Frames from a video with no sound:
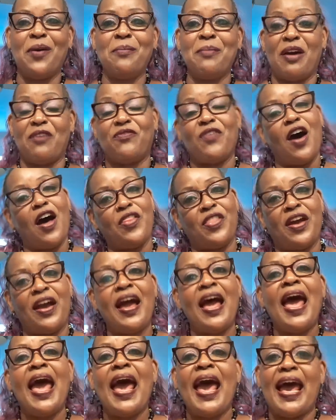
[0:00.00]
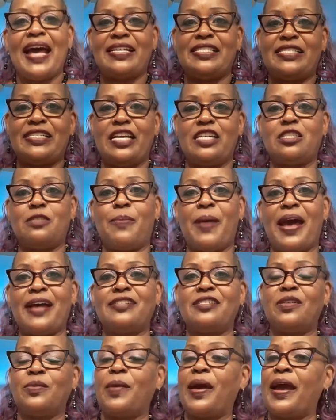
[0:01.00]
My father has since
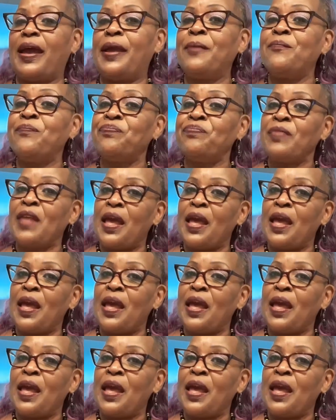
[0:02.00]
passed away.